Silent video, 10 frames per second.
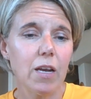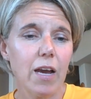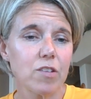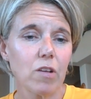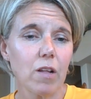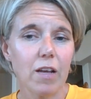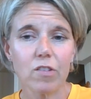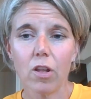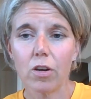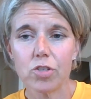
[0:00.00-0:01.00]
as a
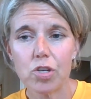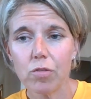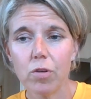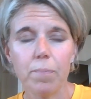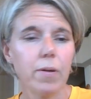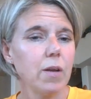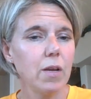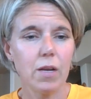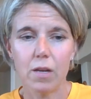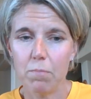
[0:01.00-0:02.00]
large group.
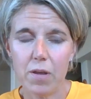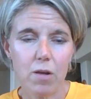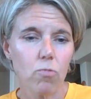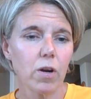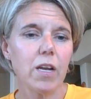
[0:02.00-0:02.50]
It can be working